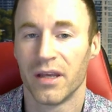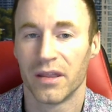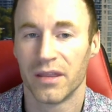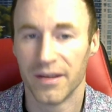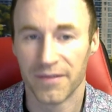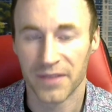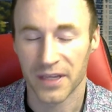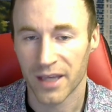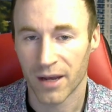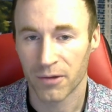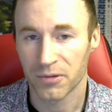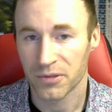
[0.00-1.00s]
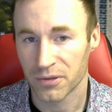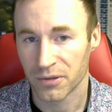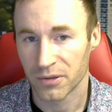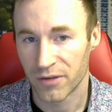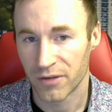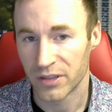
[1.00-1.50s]
if the
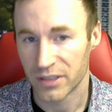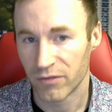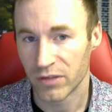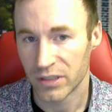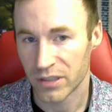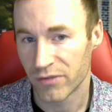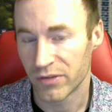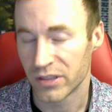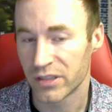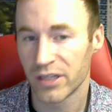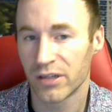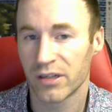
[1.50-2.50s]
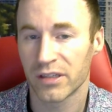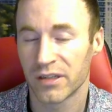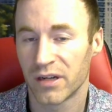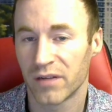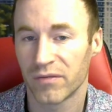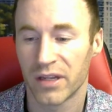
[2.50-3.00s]
council, if it's serious
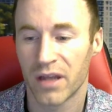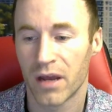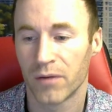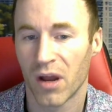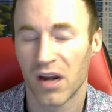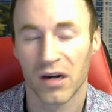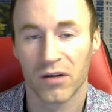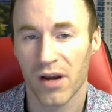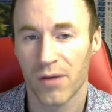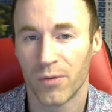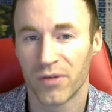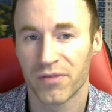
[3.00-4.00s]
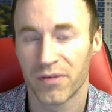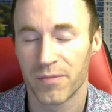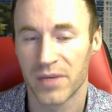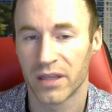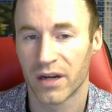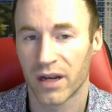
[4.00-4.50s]
enough, and a great one for
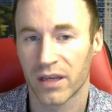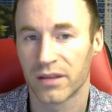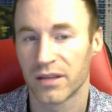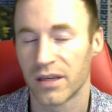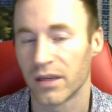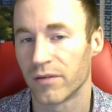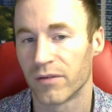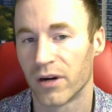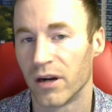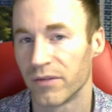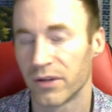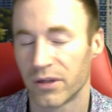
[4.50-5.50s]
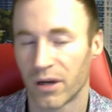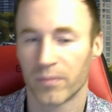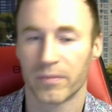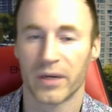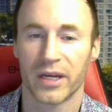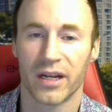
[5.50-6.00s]
me that I can think of right off the top
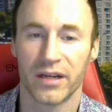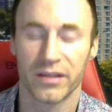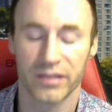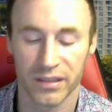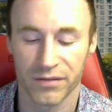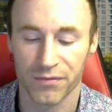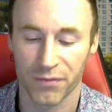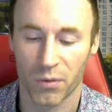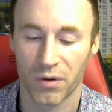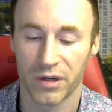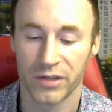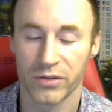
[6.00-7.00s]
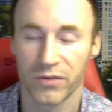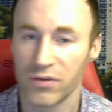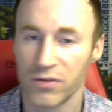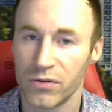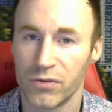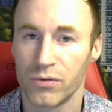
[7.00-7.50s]
of my head is flooring. So if
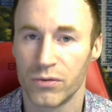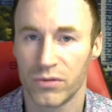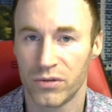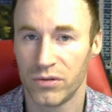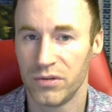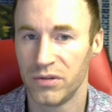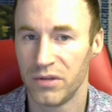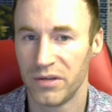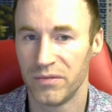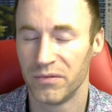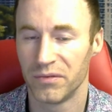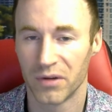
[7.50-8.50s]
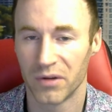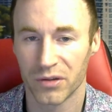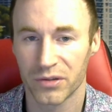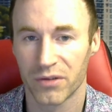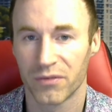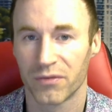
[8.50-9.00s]
you
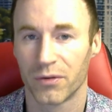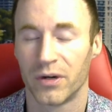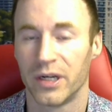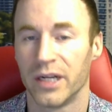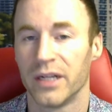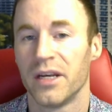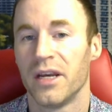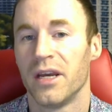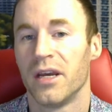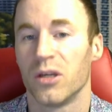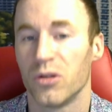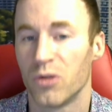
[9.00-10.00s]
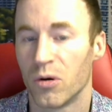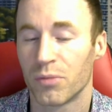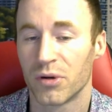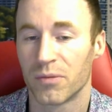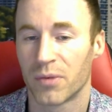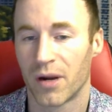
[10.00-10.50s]
alter the flooring, you don't
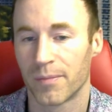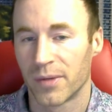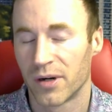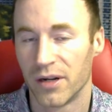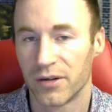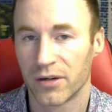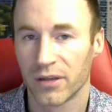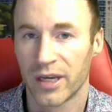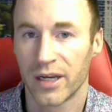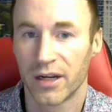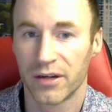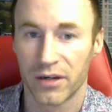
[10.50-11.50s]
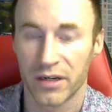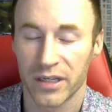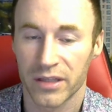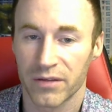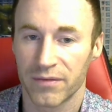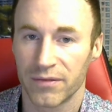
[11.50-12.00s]
put proper underlay
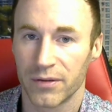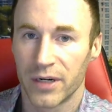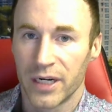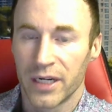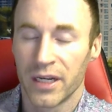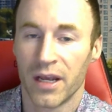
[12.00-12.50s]
underneath the flooring,